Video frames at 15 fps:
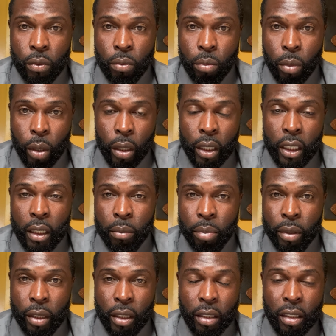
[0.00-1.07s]
marketing
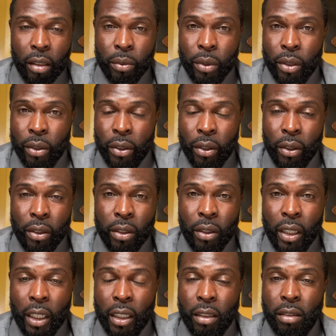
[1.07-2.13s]
plans that were
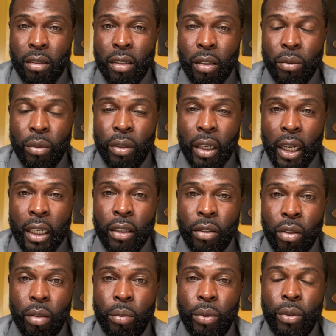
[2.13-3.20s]
unorthodox and they were not
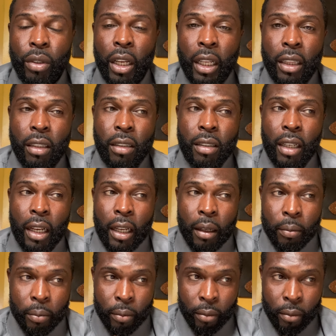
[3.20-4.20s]
normal at the time.